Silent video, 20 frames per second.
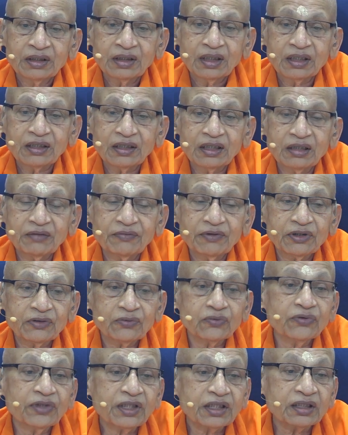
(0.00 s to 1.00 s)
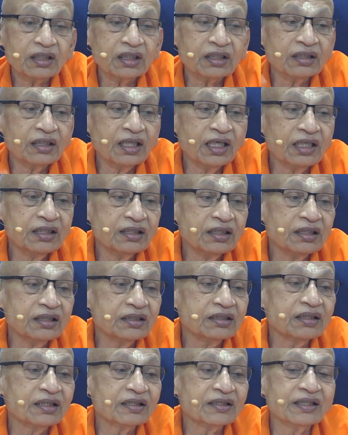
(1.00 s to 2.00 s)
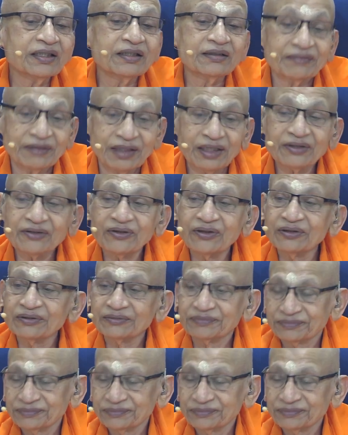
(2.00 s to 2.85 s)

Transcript: Attainment is to recognize that it is attained, that's all.